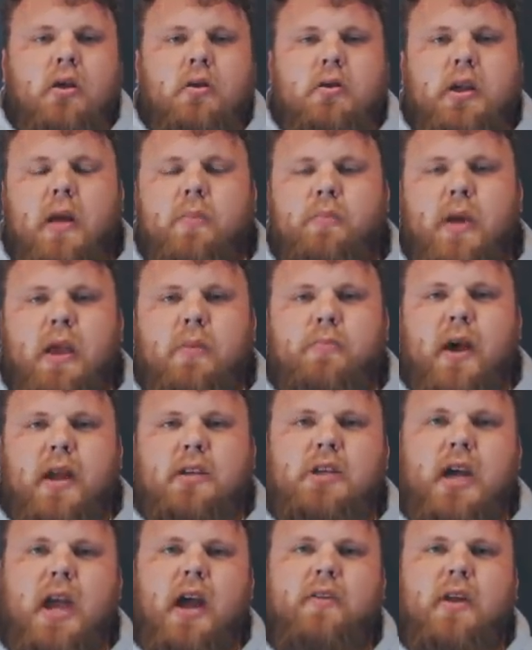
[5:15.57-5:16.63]
get beat by
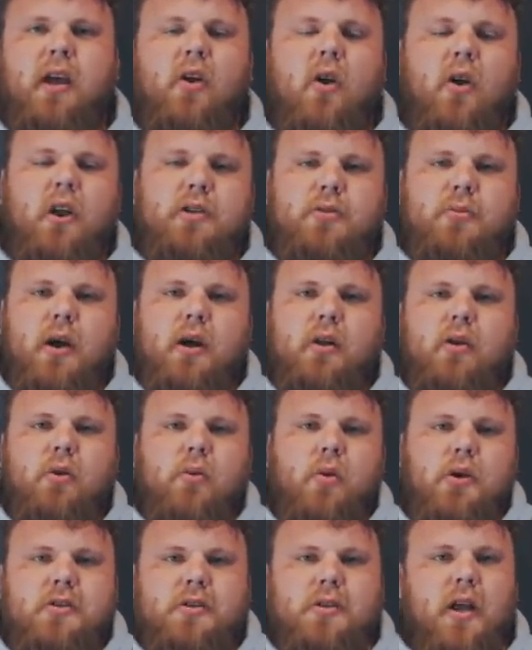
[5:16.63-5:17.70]
JF Caron as well
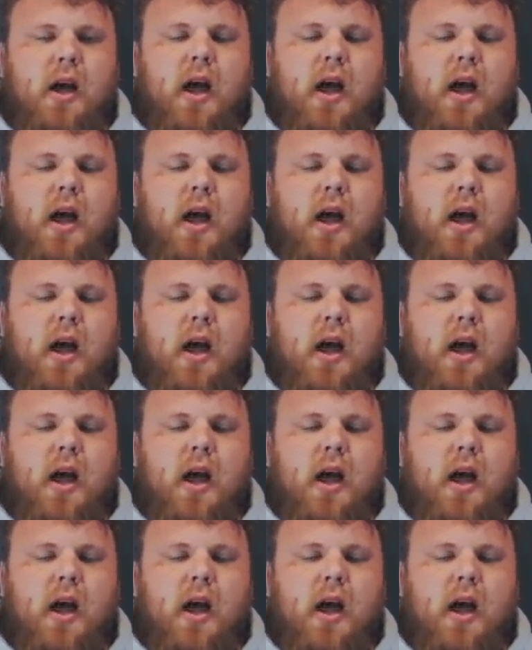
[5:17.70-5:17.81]
was